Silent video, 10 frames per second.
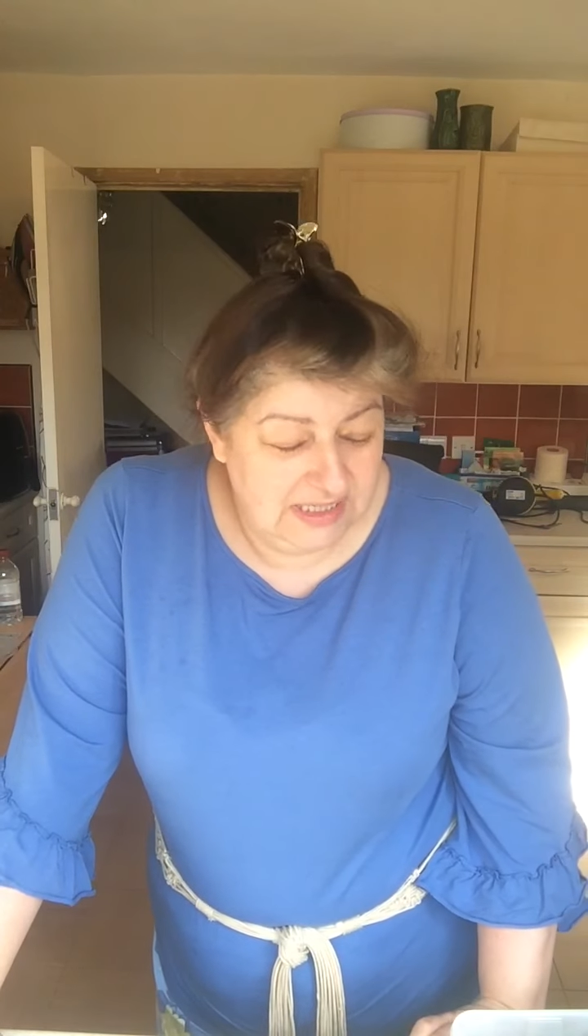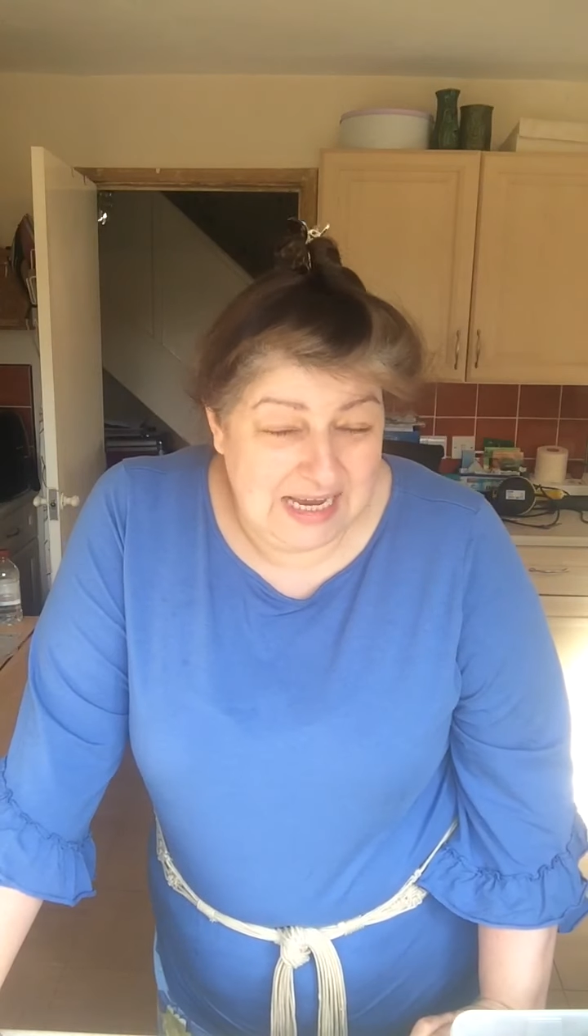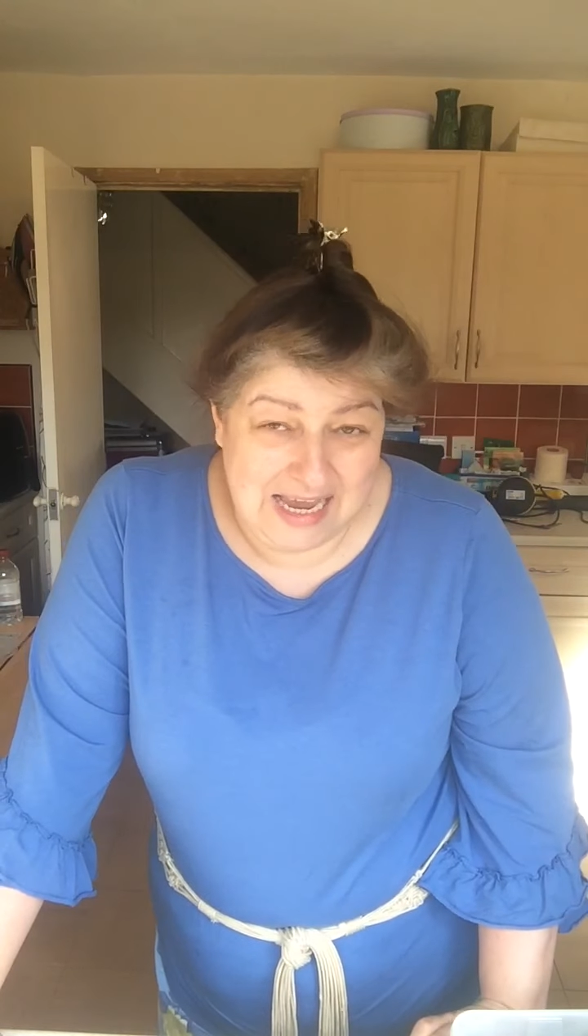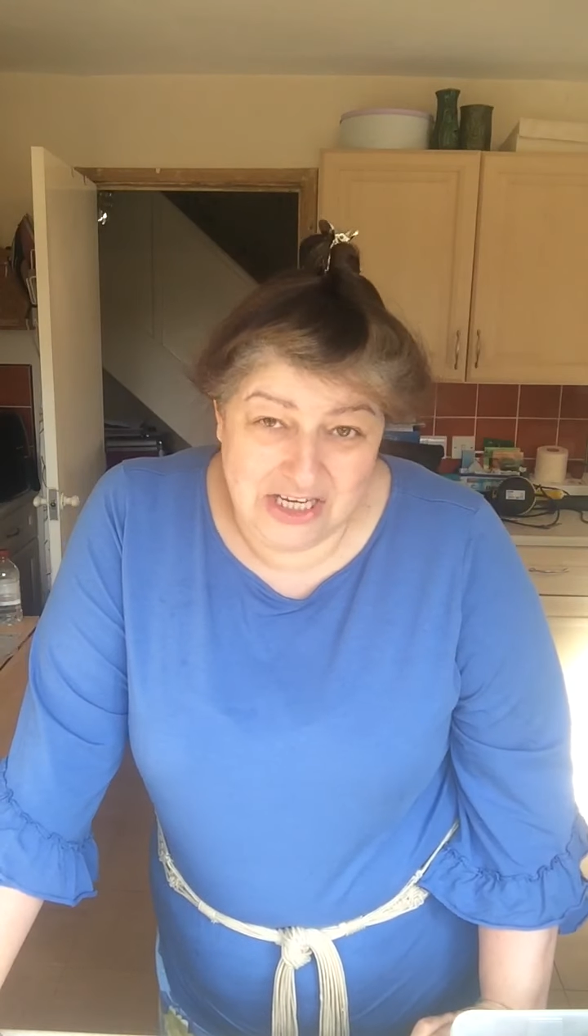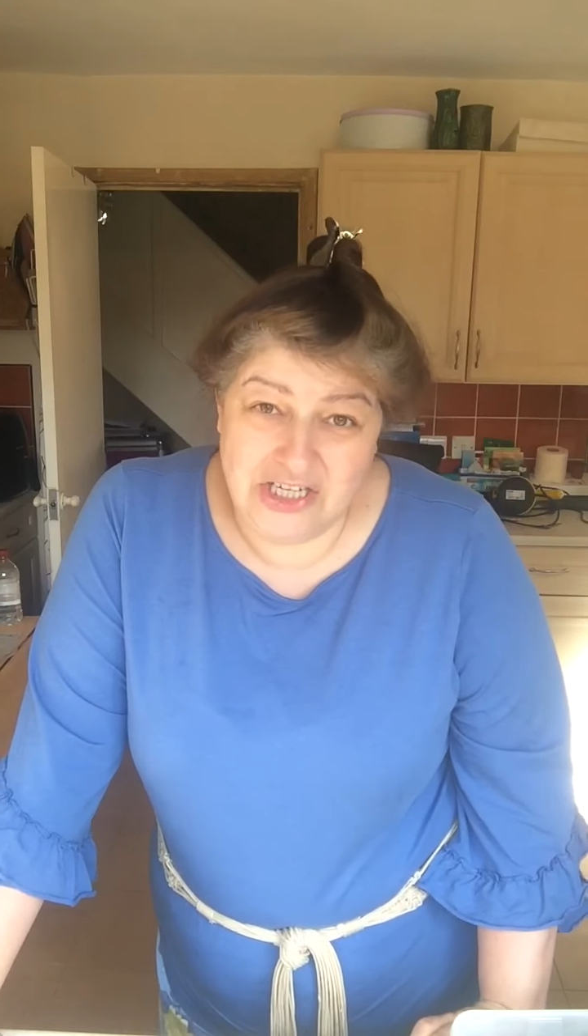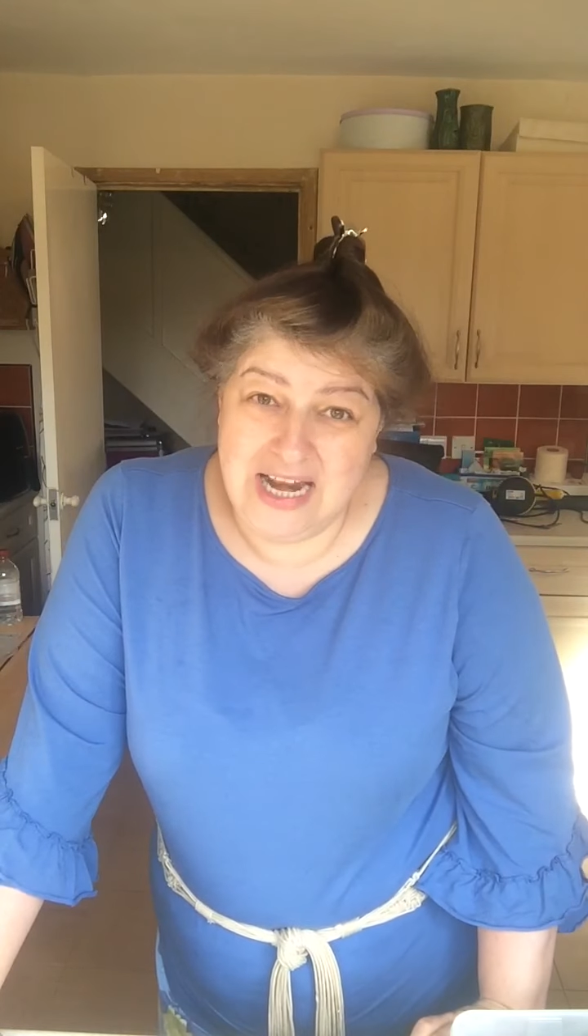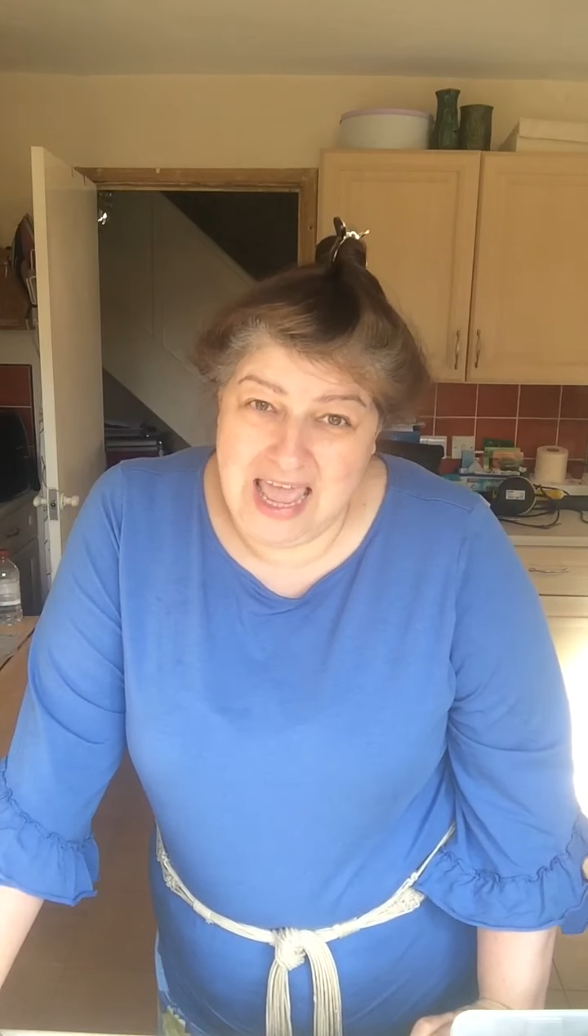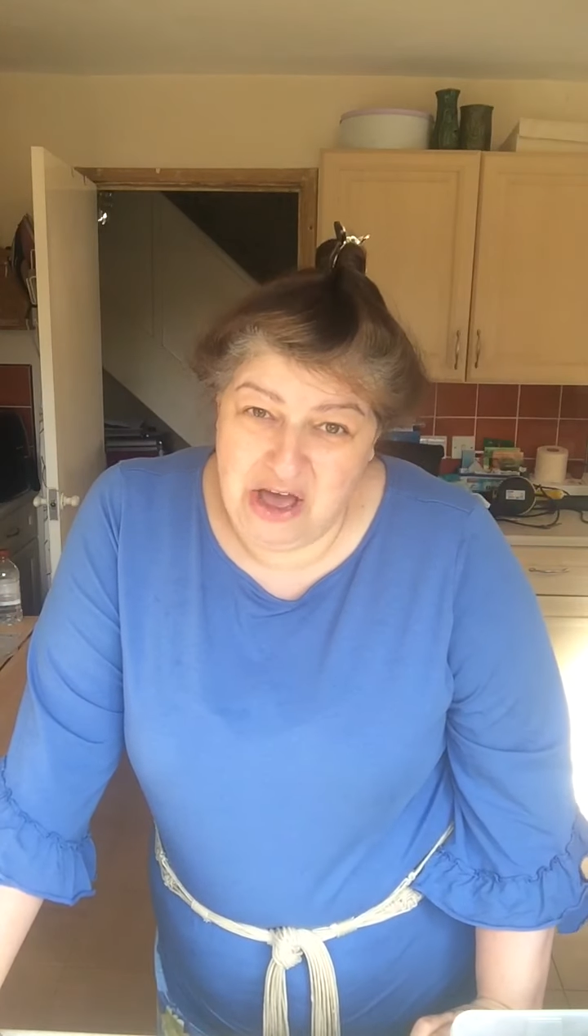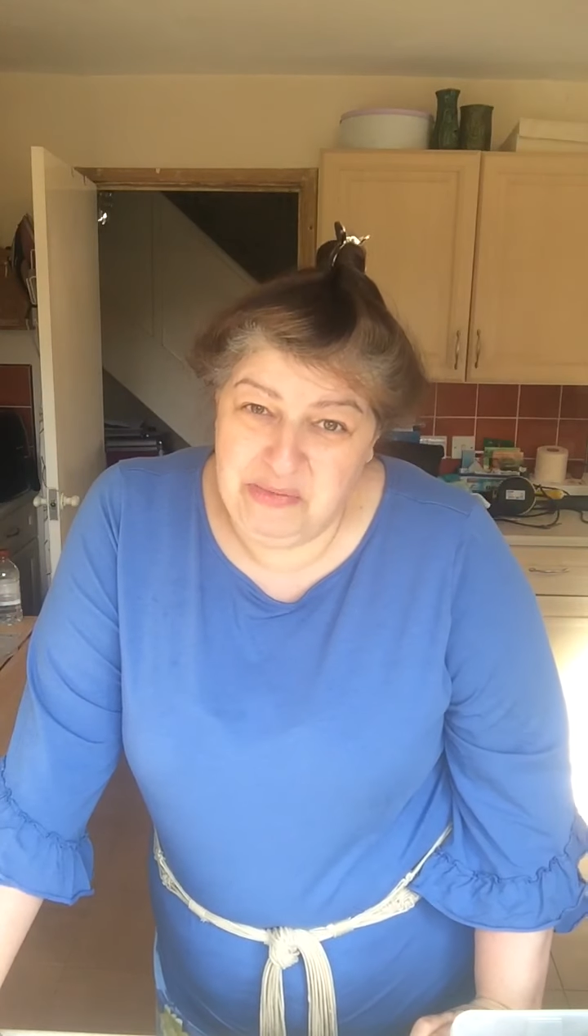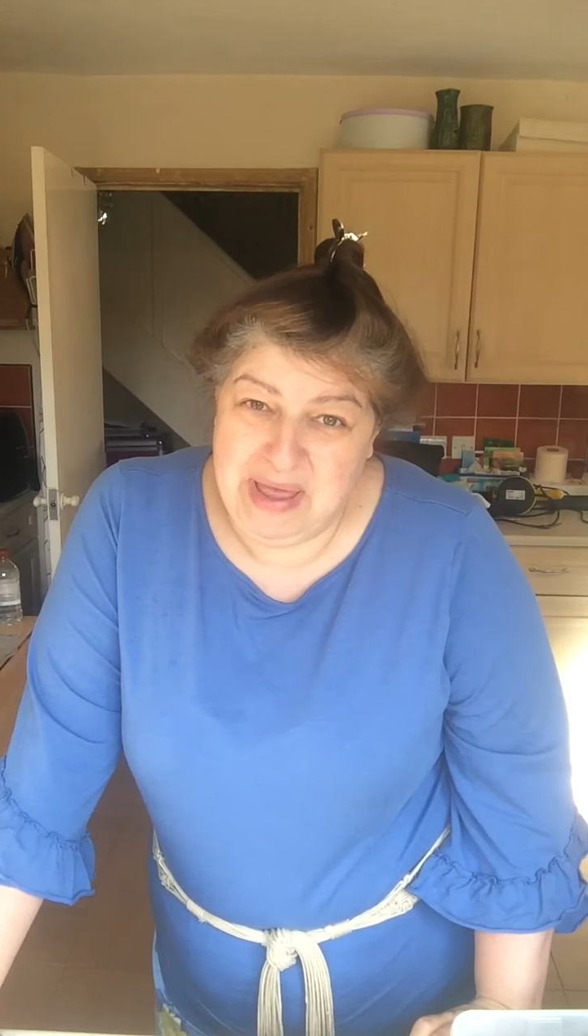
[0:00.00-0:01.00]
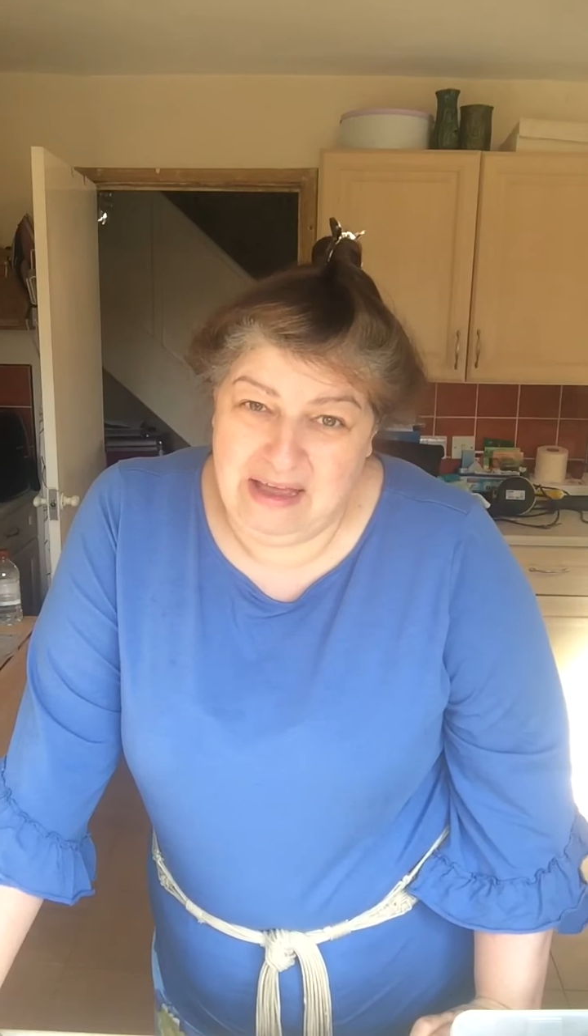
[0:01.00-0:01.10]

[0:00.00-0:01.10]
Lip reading: to actually help